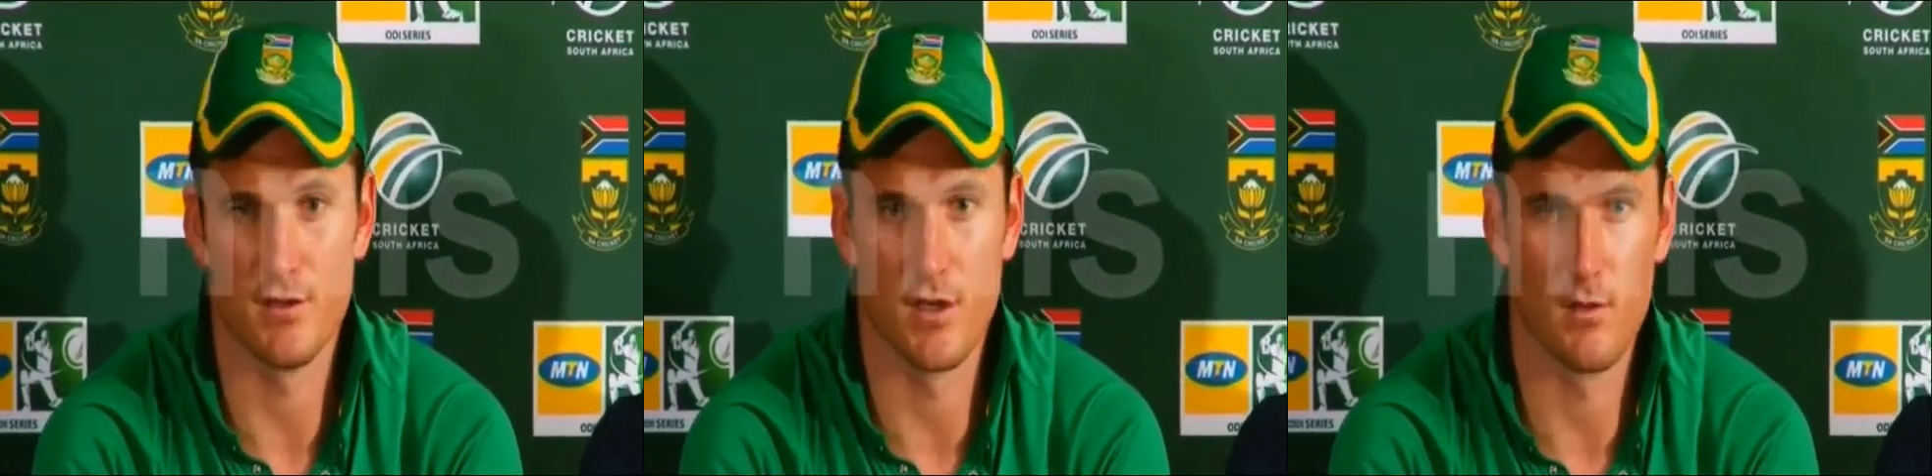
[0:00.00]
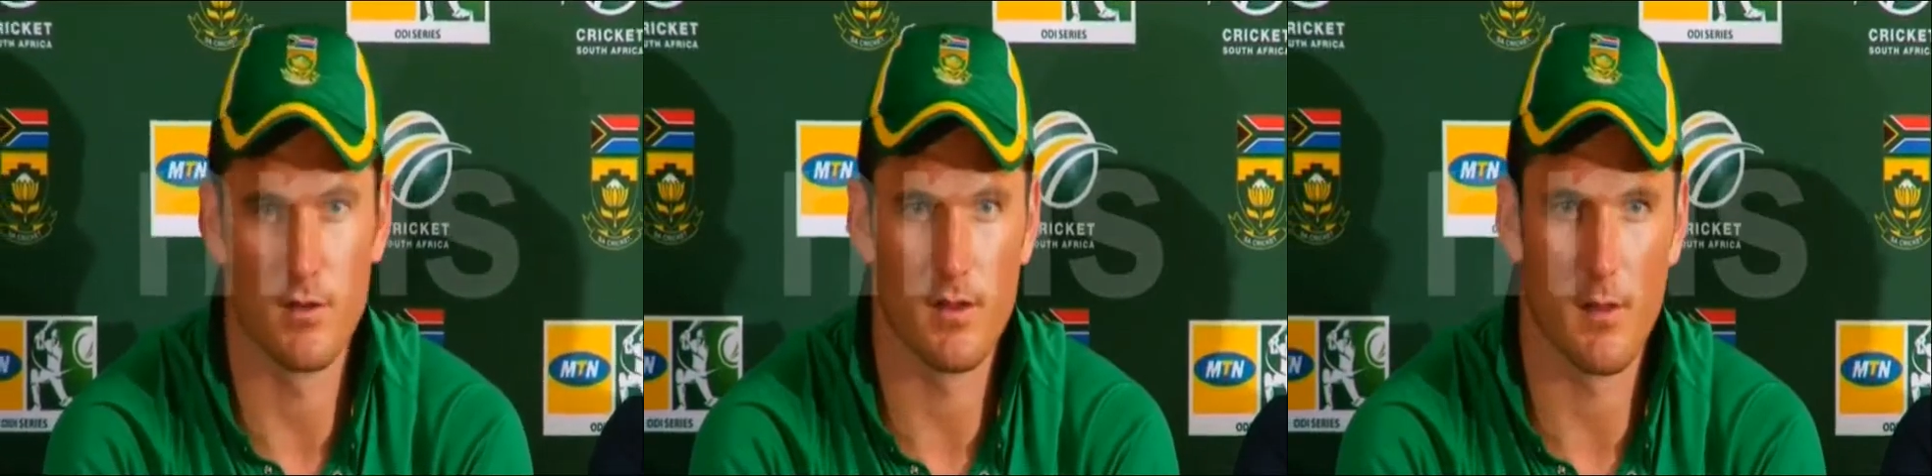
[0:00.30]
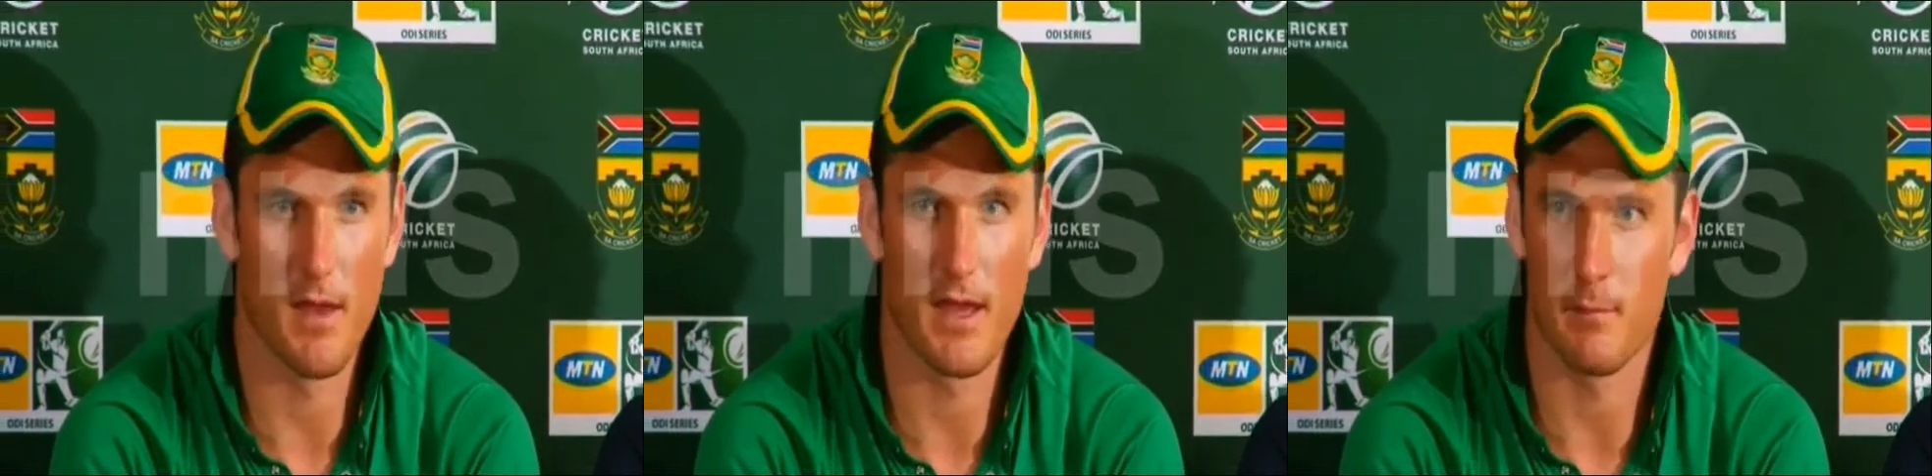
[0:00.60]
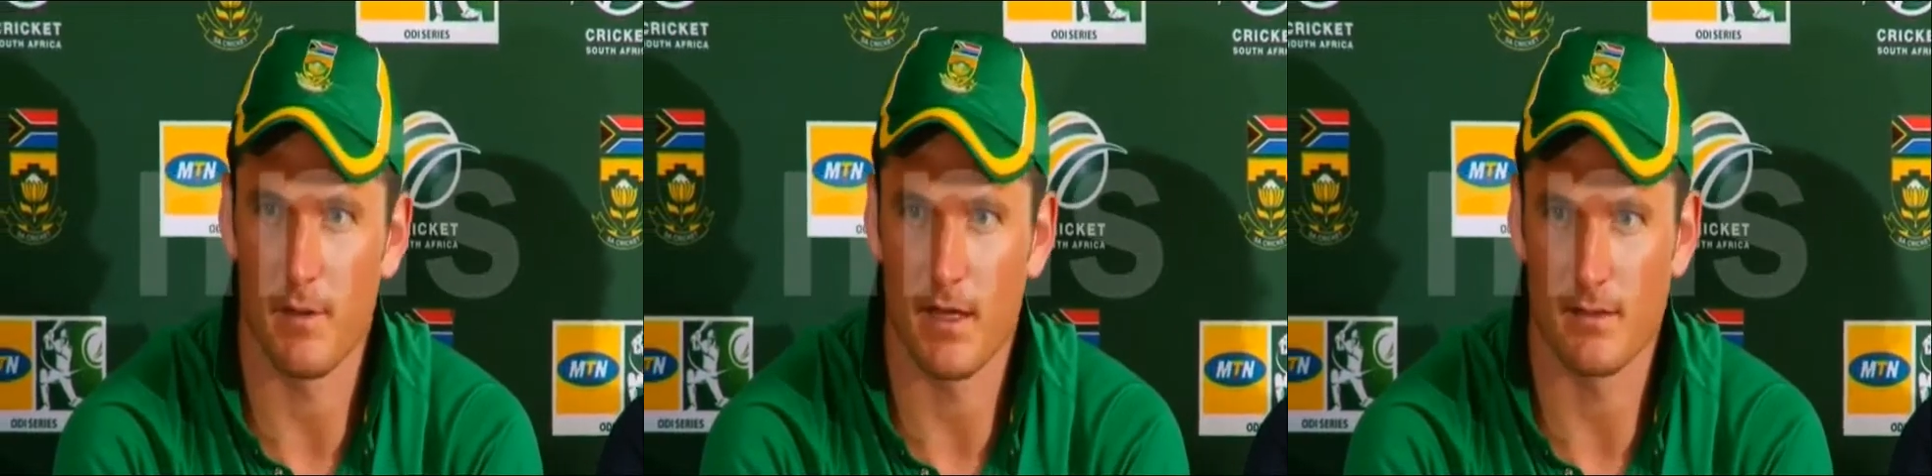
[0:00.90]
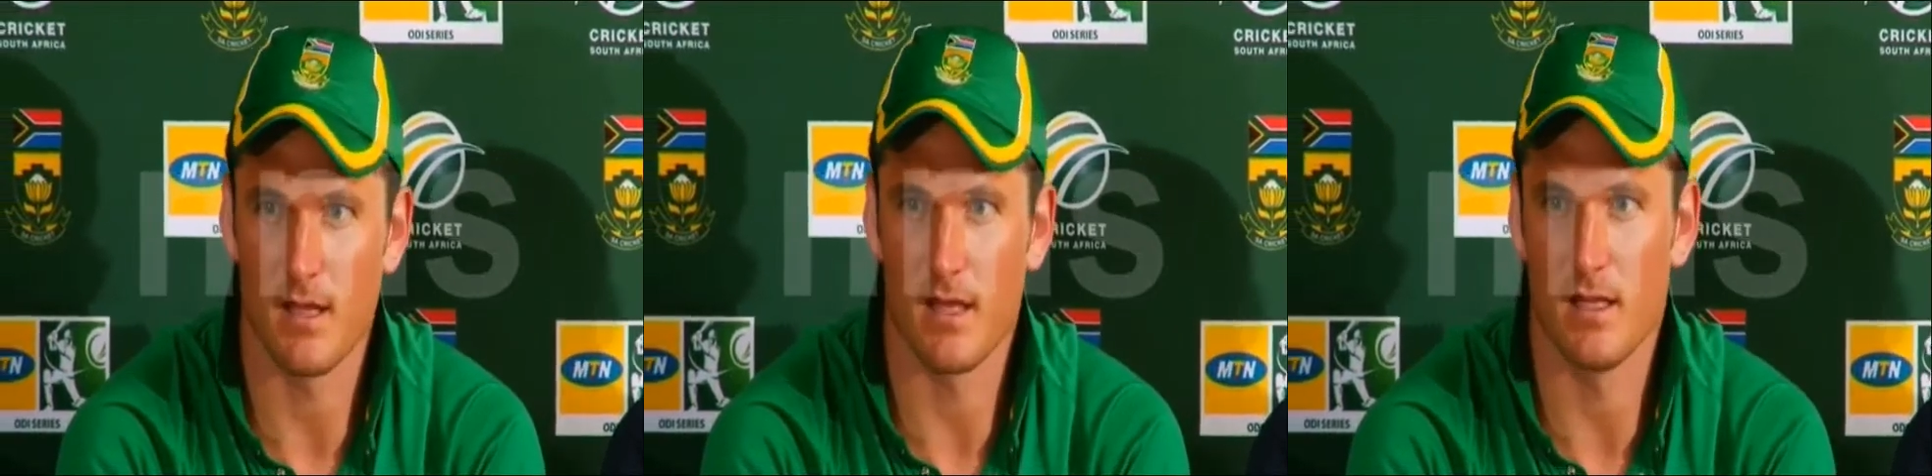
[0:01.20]
you know, with our batting being
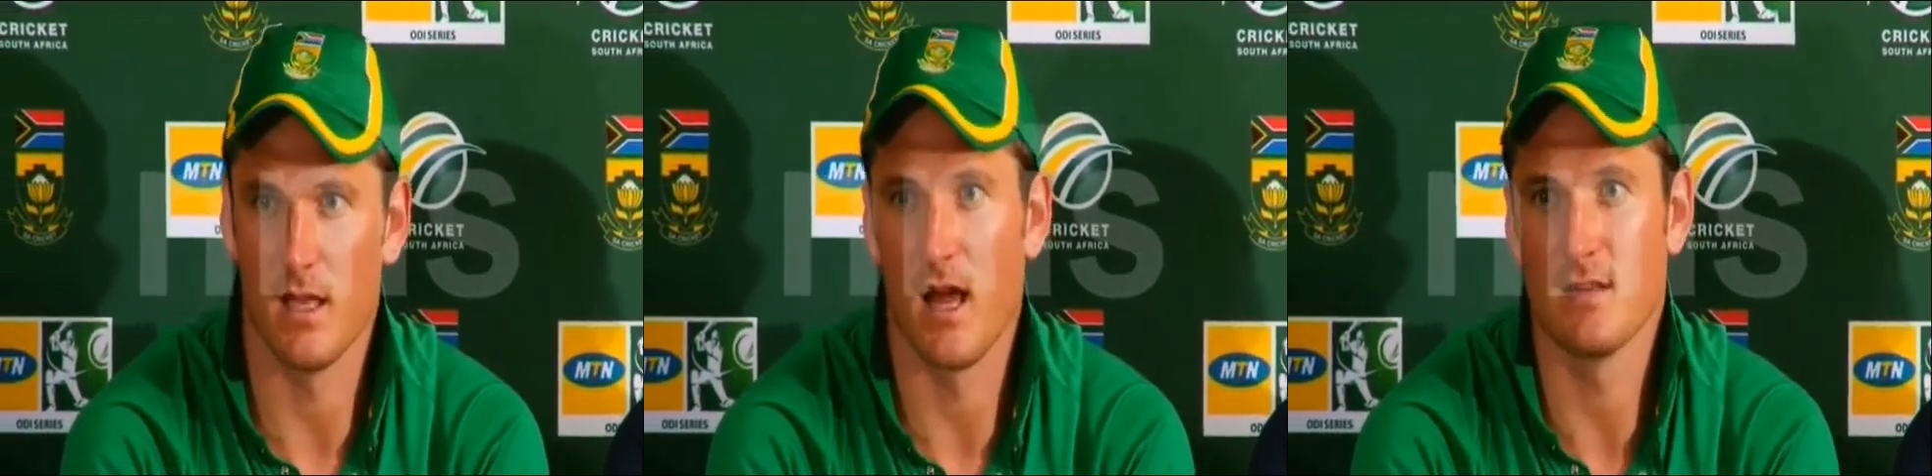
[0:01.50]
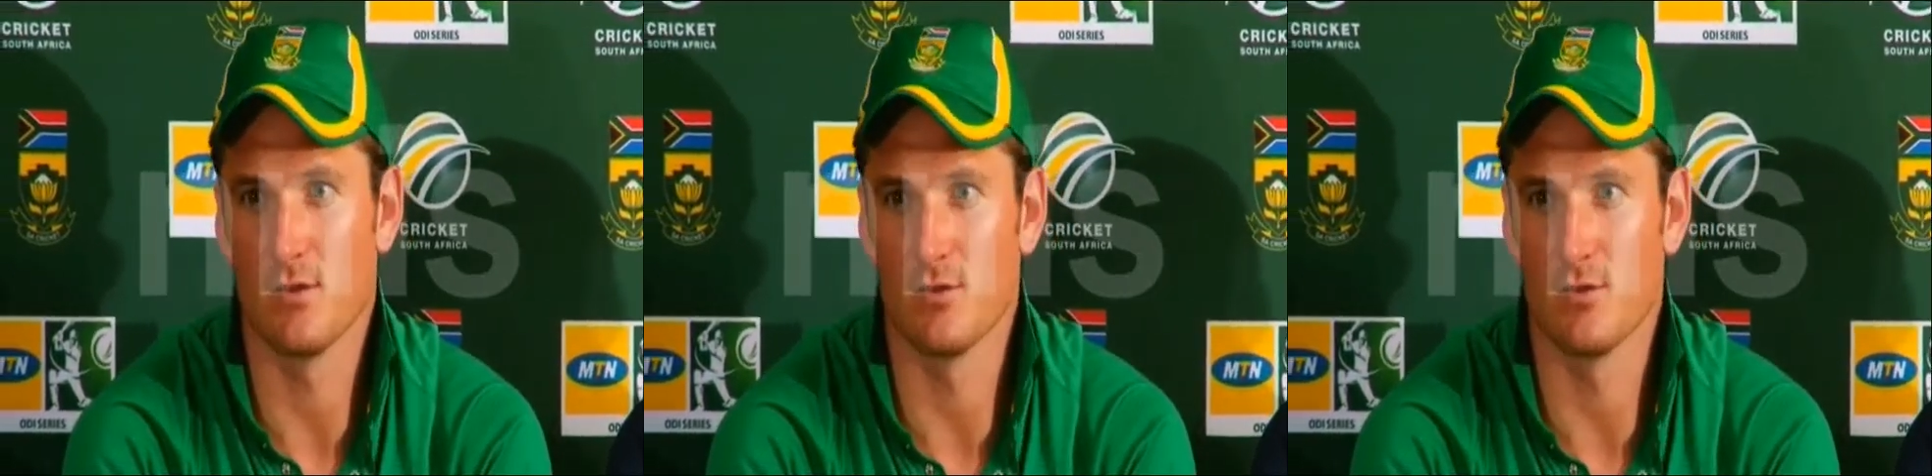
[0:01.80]
slightly light,